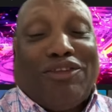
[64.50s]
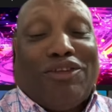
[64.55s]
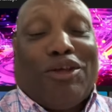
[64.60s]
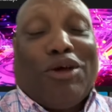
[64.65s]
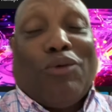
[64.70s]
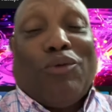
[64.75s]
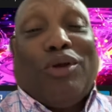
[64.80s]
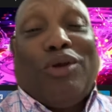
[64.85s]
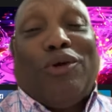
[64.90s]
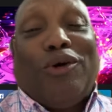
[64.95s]

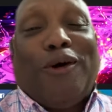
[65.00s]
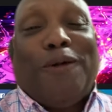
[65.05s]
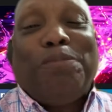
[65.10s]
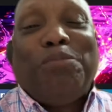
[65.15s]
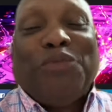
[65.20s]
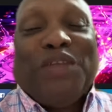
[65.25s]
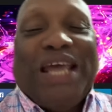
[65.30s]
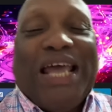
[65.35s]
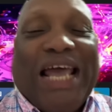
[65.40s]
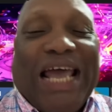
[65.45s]
going on.
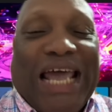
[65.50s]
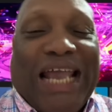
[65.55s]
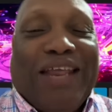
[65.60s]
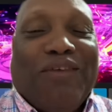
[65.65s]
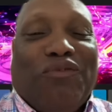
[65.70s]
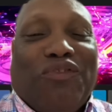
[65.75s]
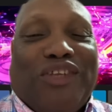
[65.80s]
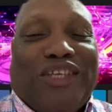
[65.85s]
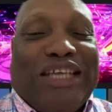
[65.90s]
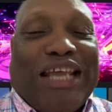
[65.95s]
And
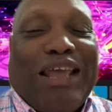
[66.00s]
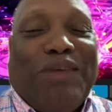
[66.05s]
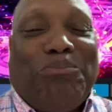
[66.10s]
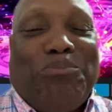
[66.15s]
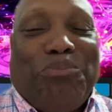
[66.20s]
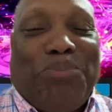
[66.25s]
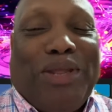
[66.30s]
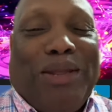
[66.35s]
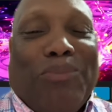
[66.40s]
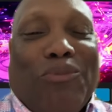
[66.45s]
if
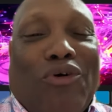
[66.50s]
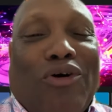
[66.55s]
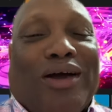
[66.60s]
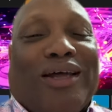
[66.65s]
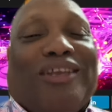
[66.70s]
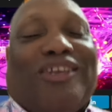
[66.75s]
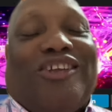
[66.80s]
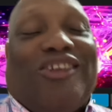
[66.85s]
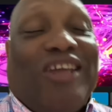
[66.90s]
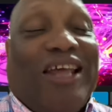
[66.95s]
J.P.
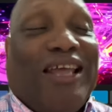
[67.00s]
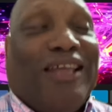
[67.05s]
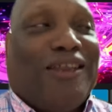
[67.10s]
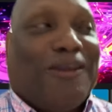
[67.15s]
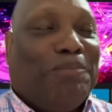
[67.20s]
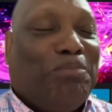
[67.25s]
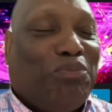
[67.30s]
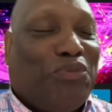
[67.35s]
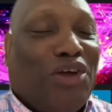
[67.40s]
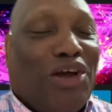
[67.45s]
Morgan Chase
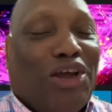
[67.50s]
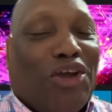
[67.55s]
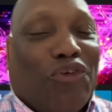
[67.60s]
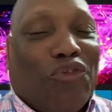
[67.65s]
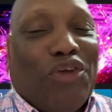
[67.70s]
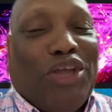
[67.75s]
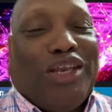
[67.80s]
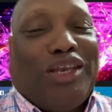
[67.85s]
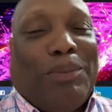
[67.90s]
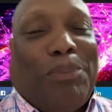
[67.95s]

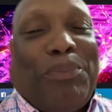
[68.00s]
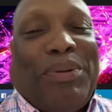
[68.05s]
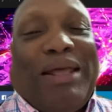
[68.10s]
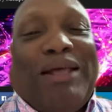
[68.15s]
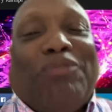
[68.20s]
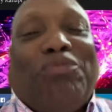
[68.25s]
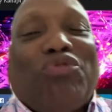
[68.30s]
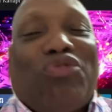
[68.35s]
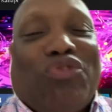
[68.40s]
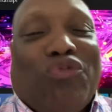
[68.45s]
agreed to
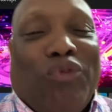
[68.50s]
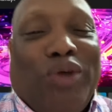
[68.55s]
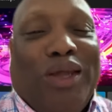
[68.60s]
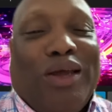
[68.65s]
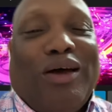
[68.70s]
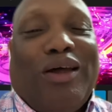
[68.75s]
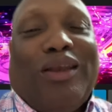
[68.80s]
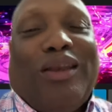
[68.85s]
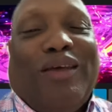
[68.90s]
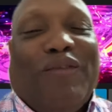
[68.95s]
pay
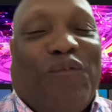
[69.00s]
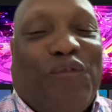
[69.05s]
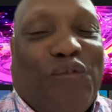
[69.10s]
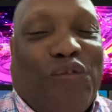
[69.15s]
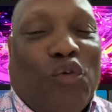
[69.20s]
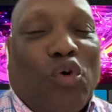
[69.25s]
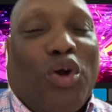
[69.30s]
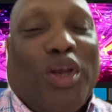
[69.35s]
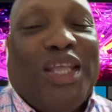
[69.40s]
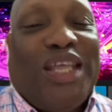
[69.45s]

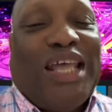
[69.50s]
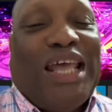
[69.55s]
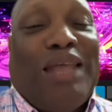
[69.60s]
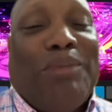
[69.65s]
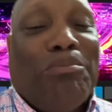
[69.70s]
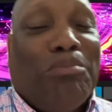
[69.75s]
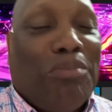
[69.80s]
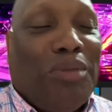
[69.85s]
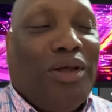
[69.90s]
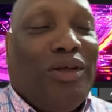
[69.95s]

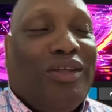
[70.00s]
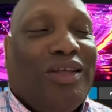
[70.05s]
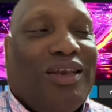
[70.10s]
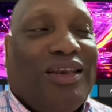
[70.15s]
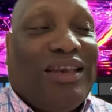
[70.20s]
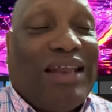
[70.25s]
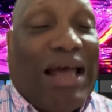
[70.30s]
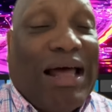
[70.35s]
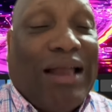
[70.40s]
$348 million,